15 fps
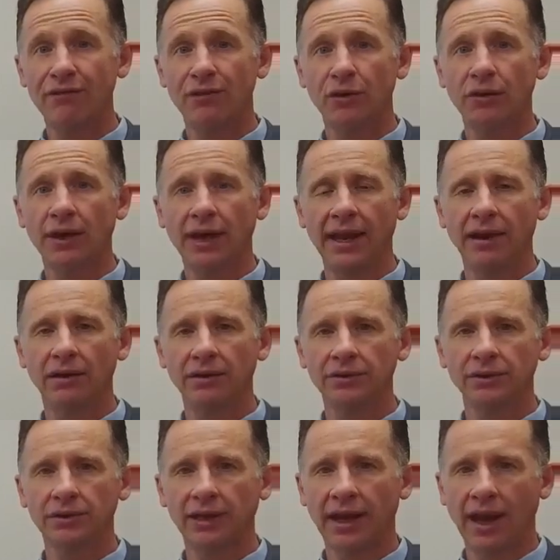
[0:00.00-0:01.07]
full
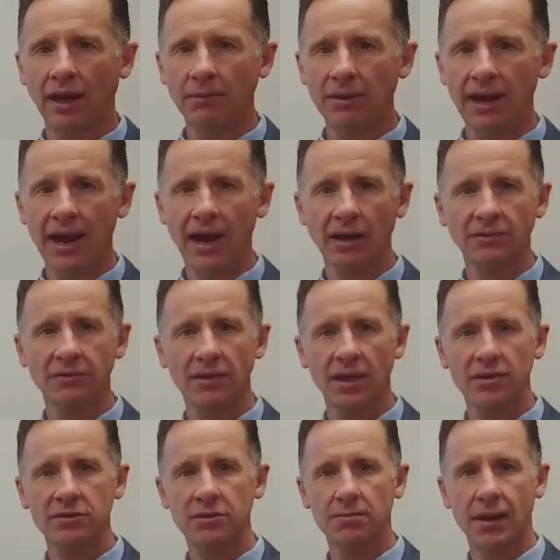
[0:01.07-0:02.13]
calendar can be accessed